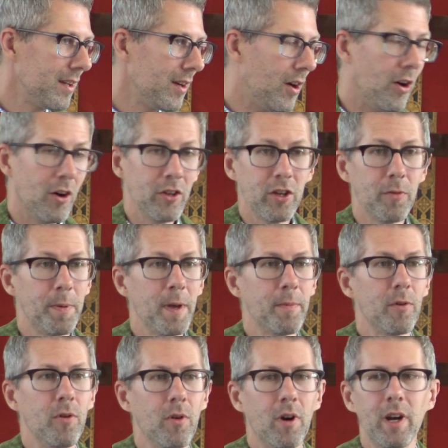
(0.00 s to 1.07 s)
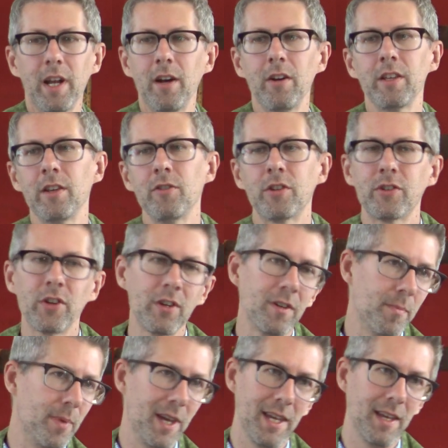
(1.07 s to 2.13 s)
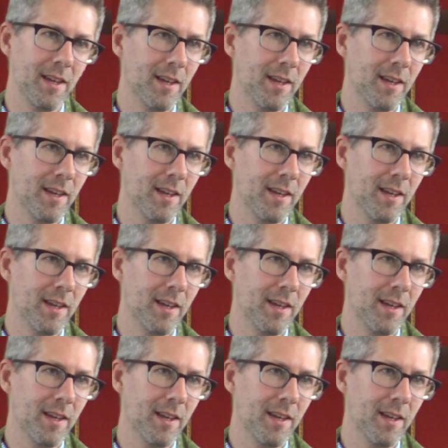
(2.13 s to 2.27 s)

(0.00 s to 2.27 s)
All you people who are here, you shouldn't be.